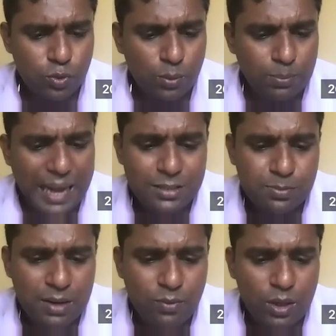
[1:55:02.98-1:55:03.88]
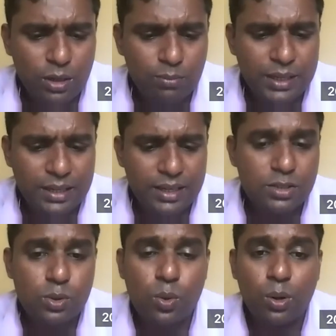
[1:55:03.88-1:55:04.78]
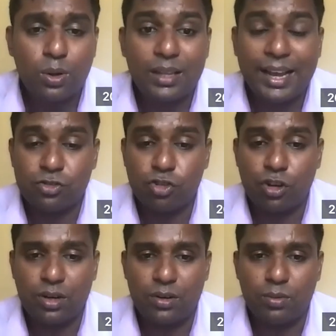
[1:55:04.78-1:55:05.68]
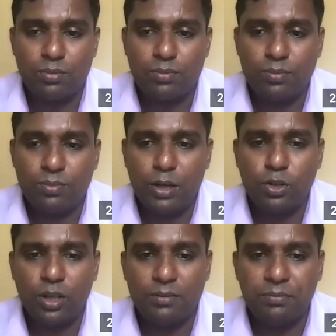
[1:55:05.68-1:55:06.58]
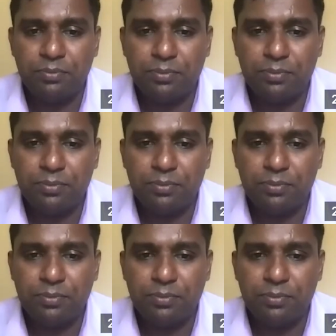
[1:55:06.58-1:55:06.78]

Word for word: true. Plasma volume decreases throughout the gestation. What do you think?